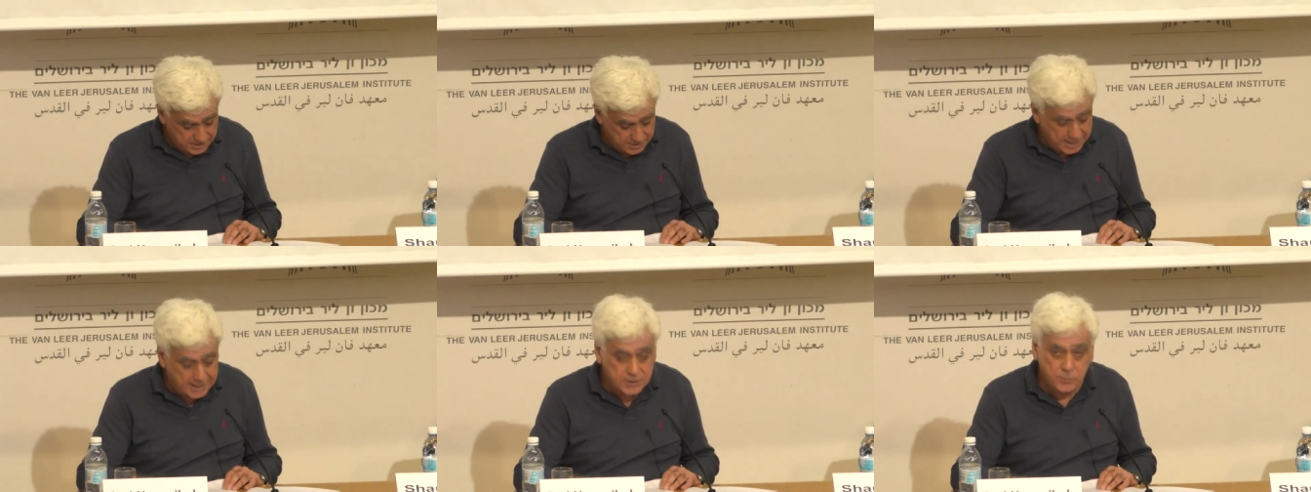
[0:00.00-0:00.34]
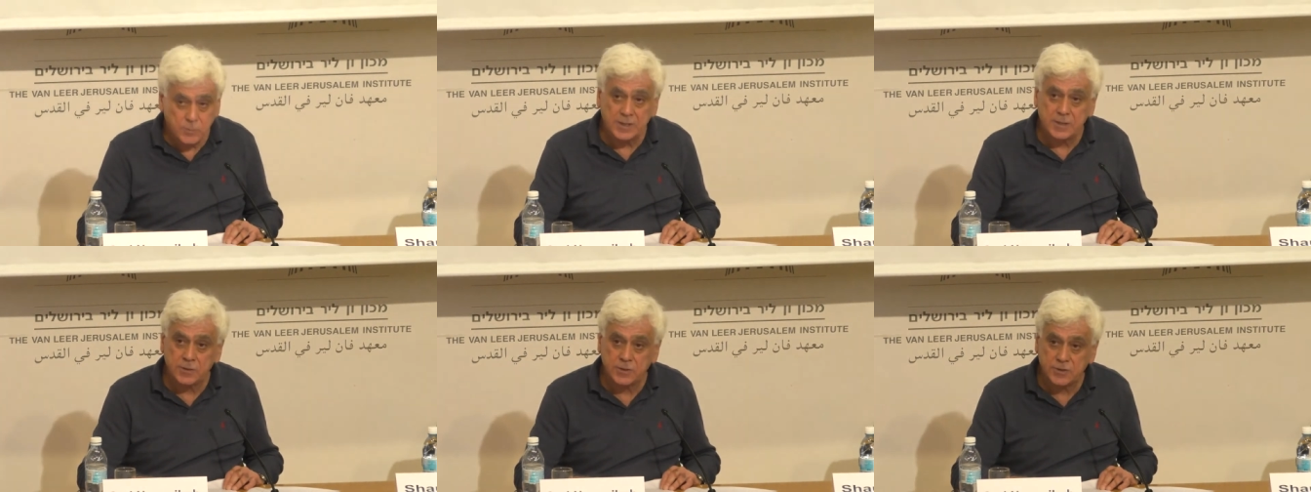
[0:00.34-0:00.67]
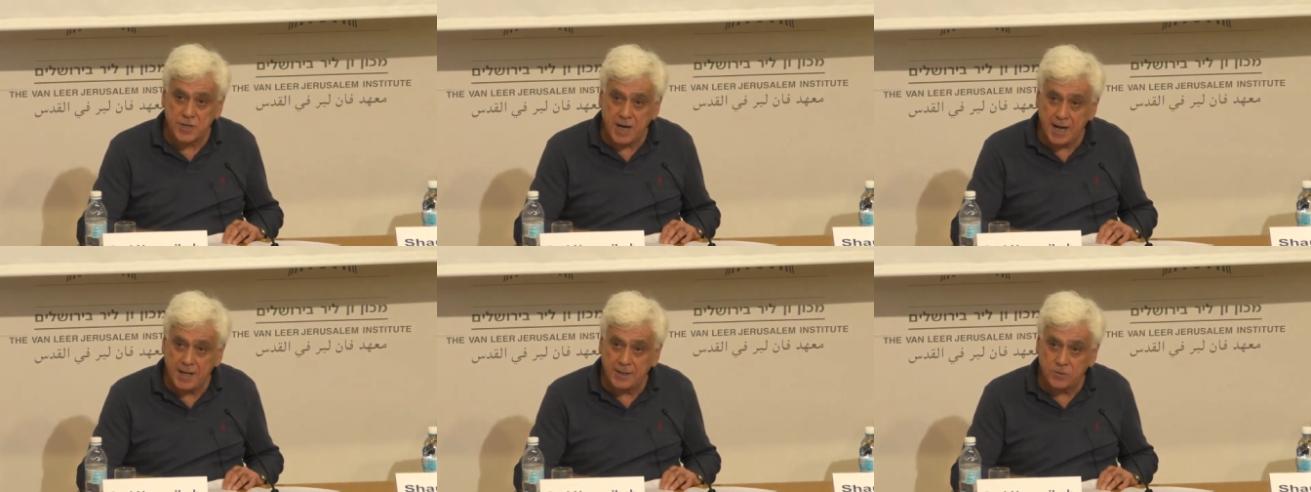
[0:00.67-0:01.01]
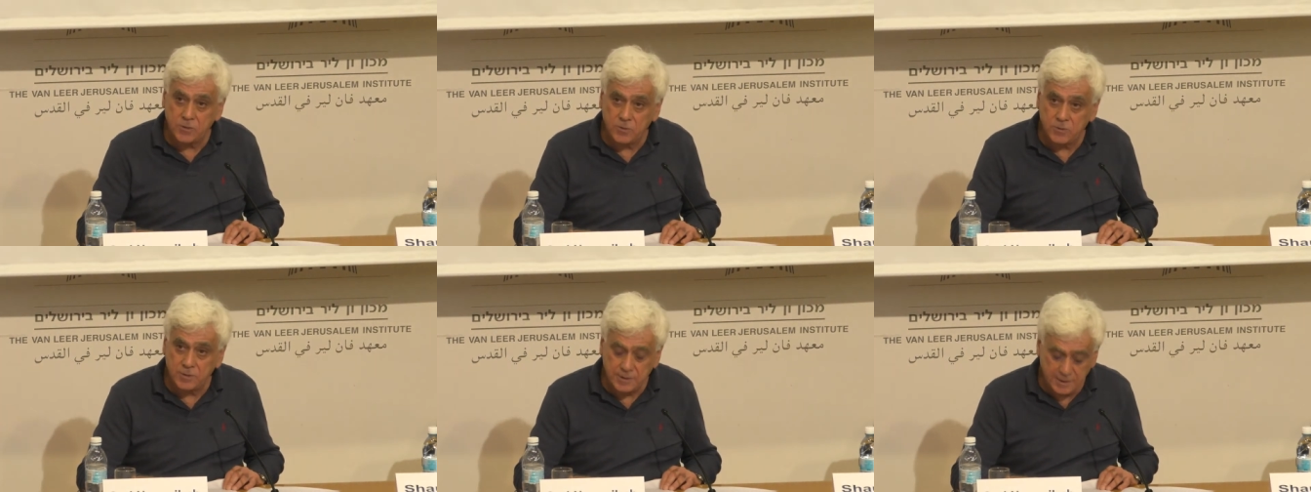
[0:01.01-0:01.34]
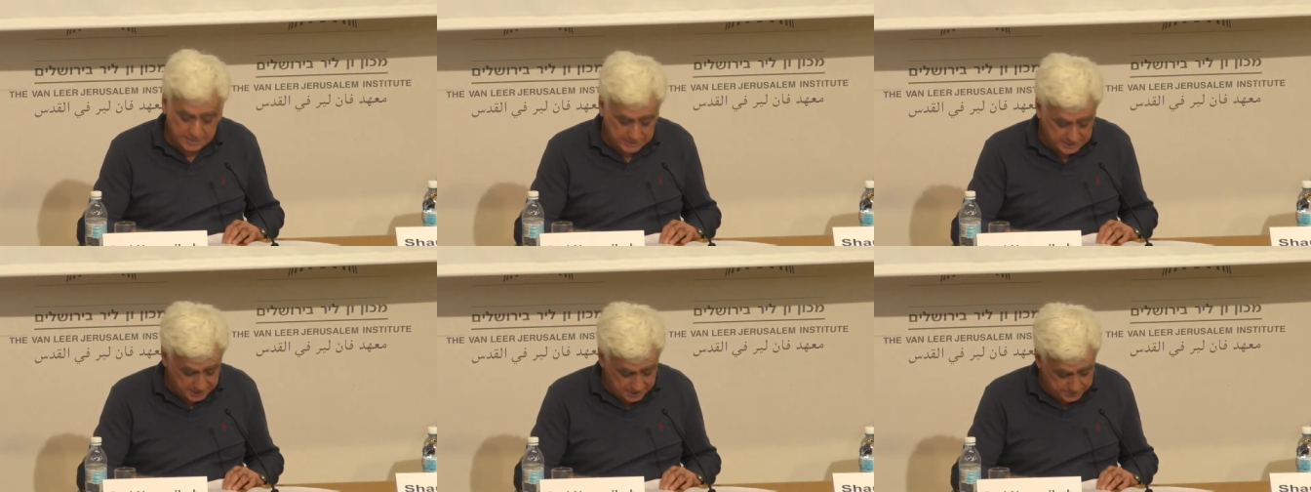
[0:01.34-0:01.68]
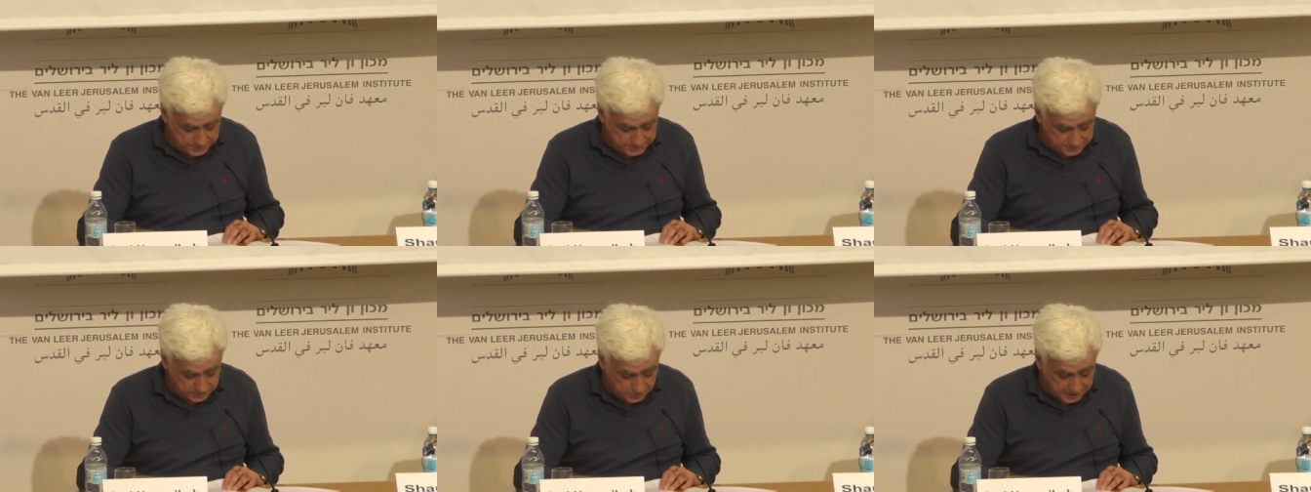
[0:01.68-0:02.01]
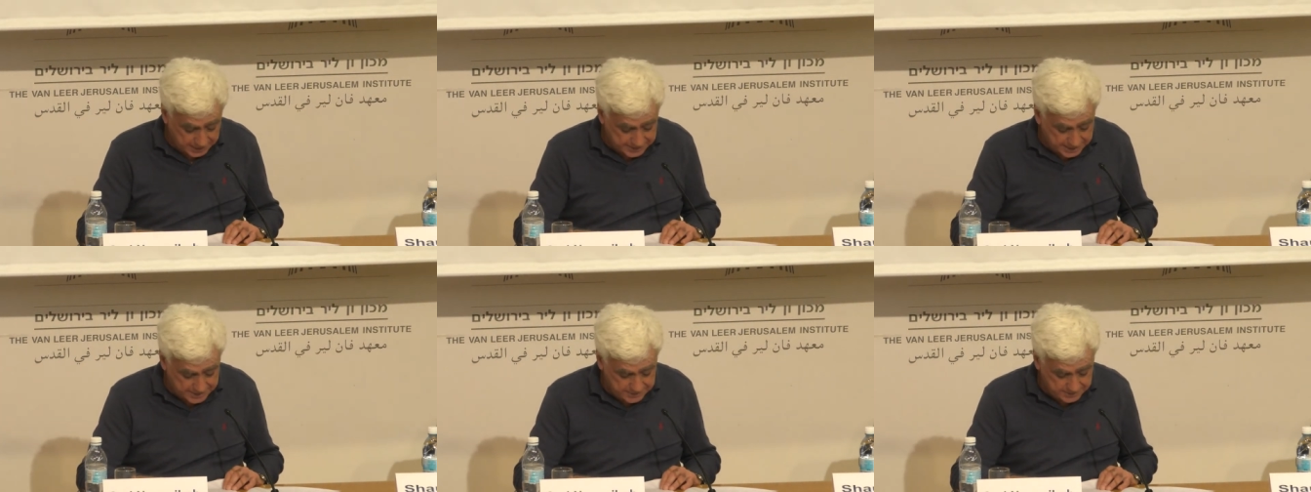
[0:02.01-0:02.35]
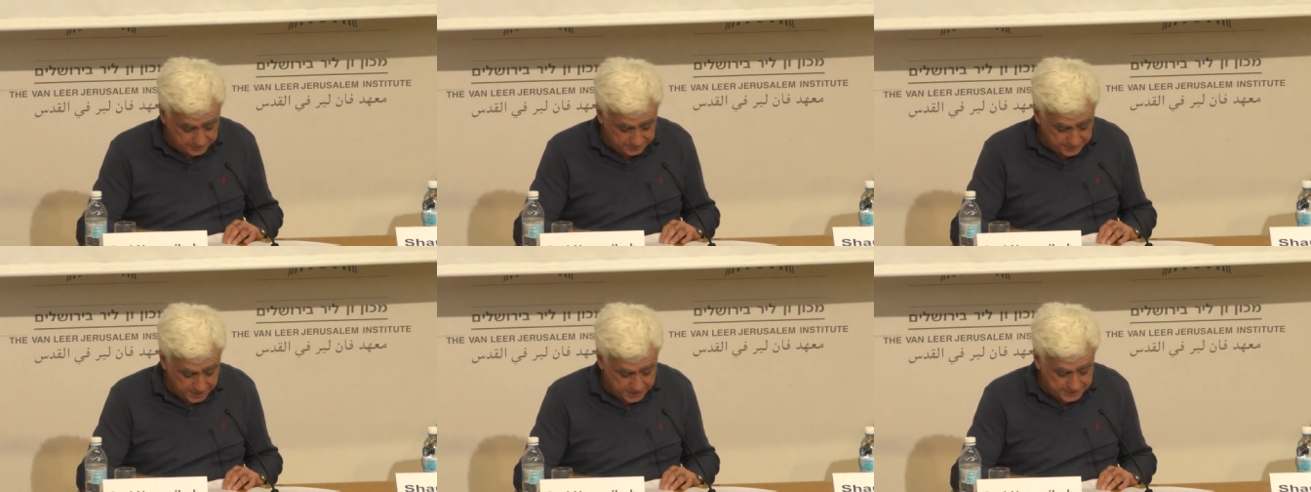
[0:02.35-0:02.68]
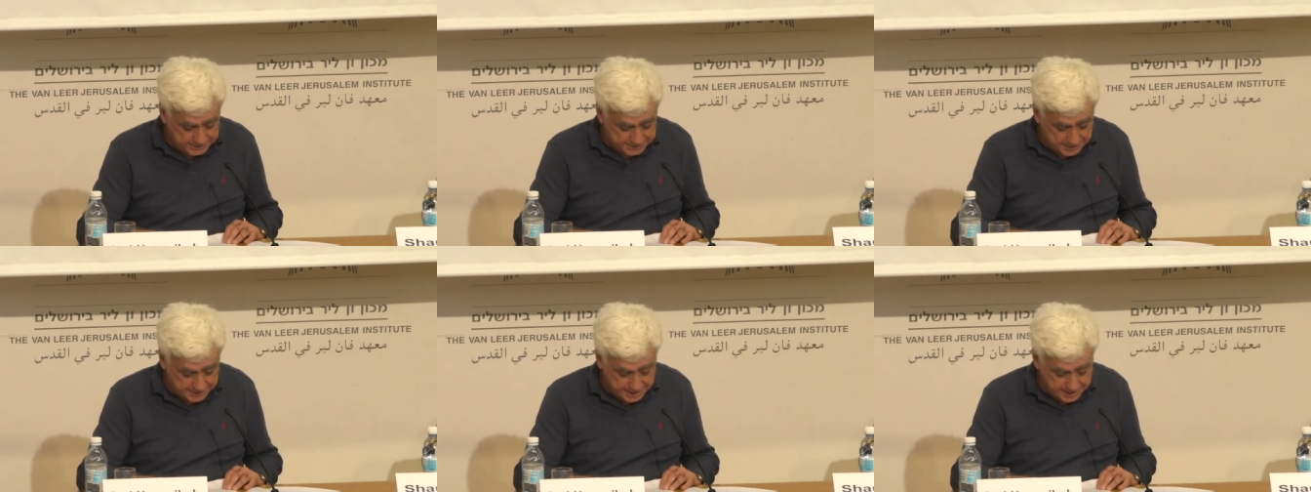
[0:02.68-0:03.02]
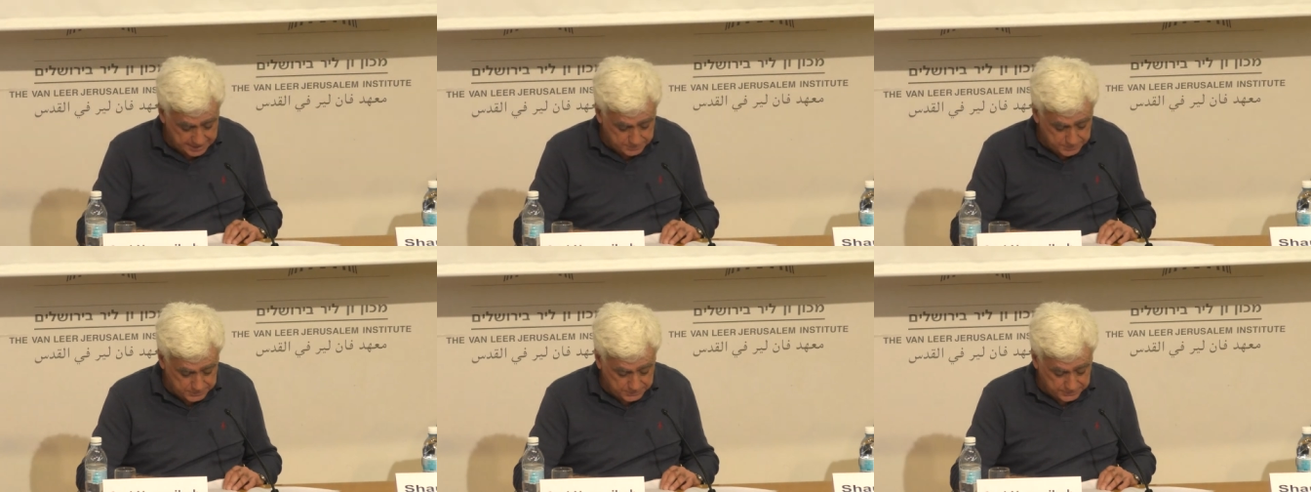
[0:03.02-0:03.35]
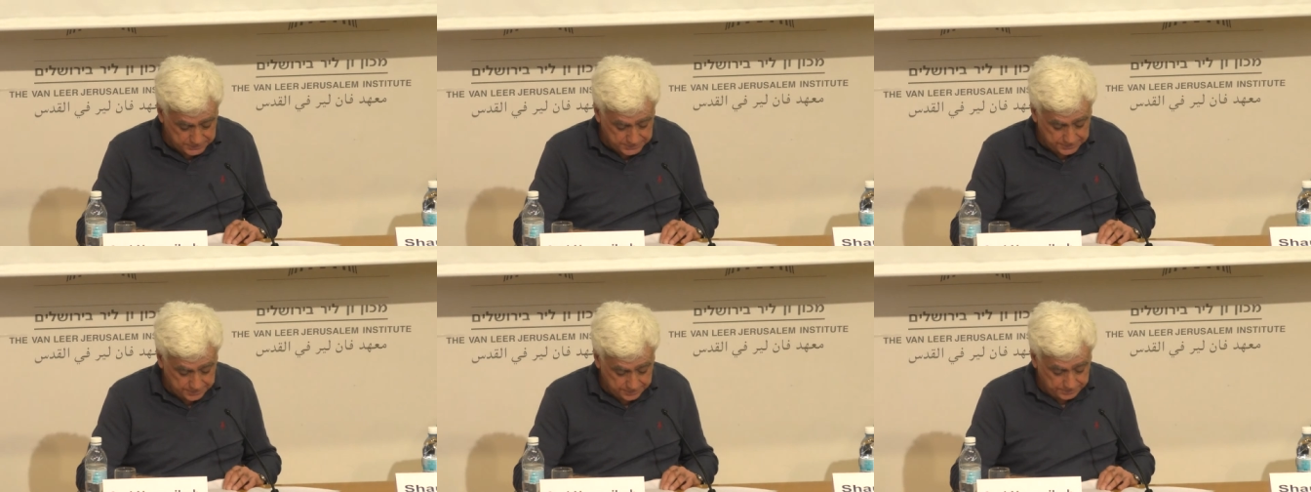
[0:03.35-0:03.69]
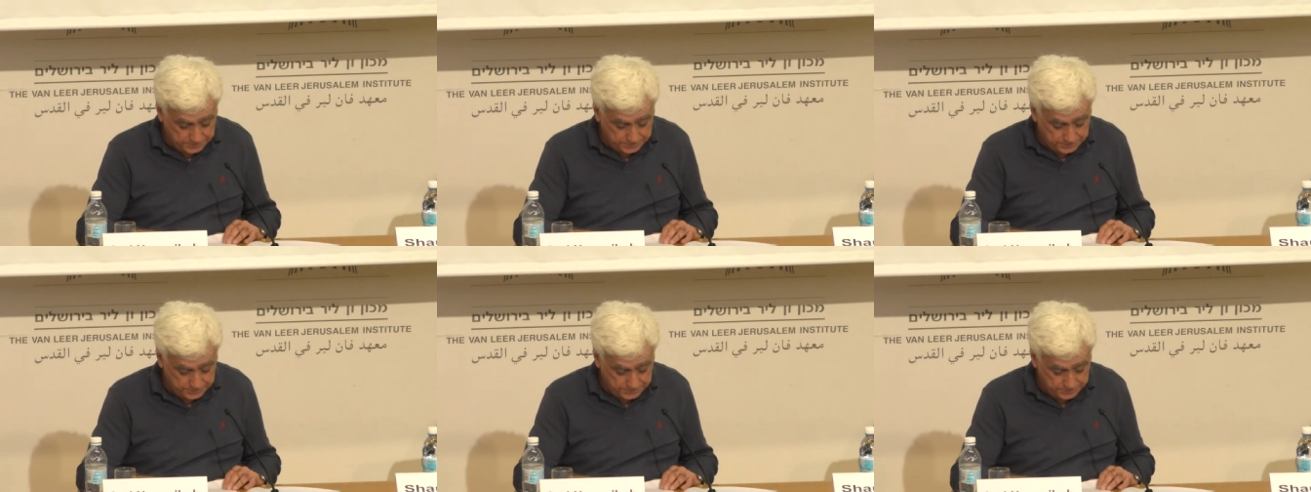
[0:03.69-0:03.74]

as we try to determine or identify the said ailments